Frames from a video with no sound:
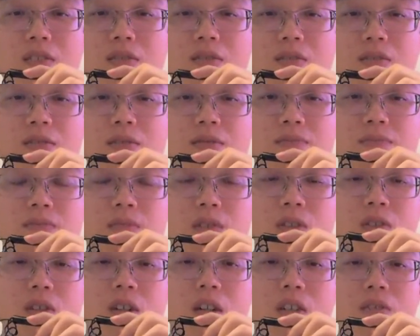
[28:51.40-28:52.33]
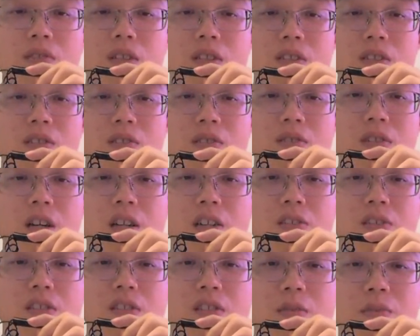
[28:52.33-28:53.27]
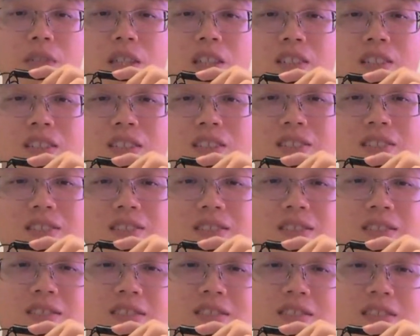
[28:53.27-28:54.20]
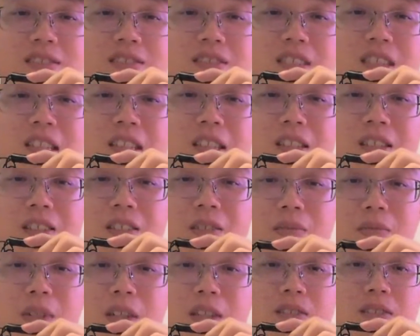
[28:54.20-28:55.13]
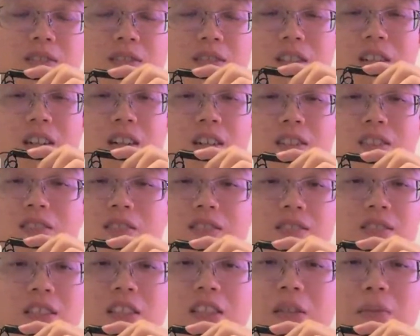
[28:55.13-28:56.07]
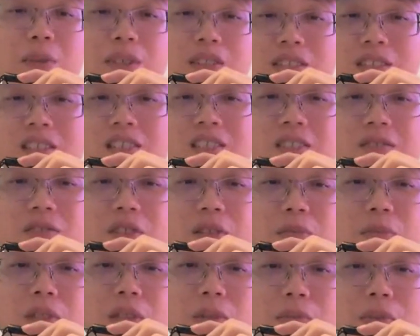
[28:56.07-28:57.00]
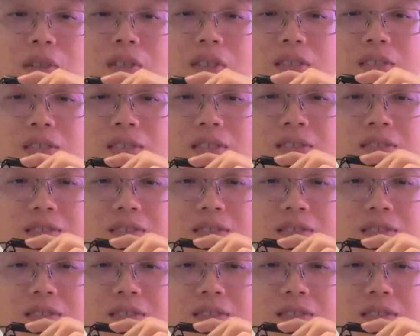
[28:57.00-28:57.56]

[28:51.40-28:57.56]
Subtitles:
I don't have any regular meeting, but yeah, it depends on different people,